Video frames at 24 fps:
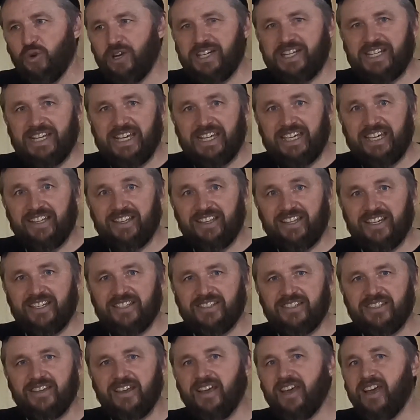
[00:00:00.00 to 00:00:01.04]

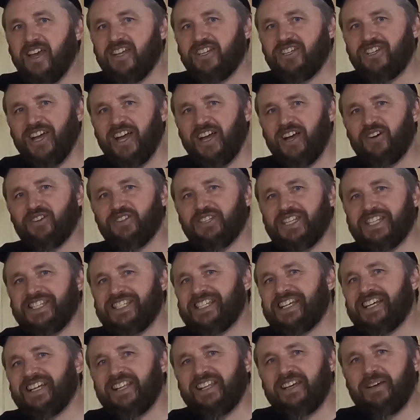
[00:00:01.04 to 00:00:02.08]
ridiculous. Check out
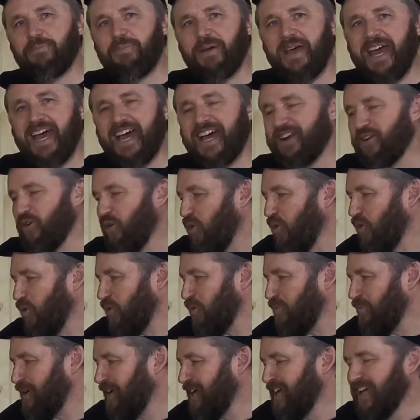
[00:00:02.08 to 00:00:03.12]
this clip at
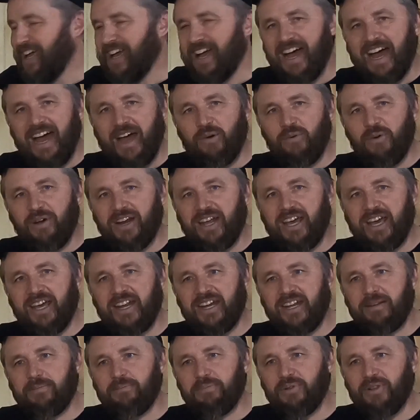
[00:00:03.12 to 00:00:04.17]
home. I went
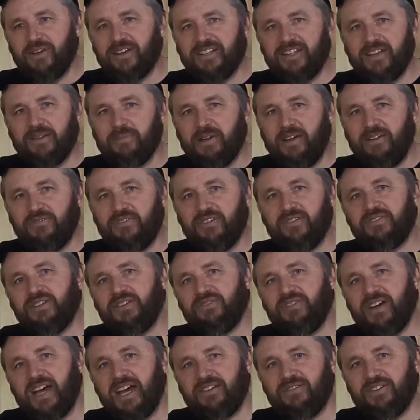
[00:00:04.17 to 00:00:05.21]
ahead and plugged in my
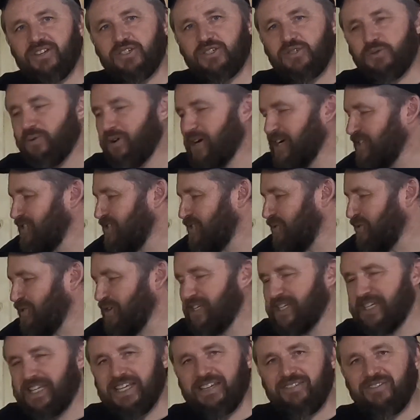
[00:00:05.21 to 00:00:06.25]
55-inch
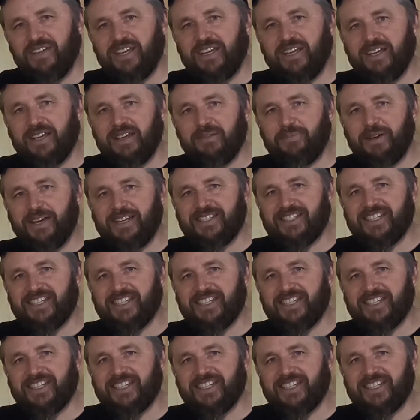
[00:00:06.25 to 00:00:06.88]
widescreen TV and my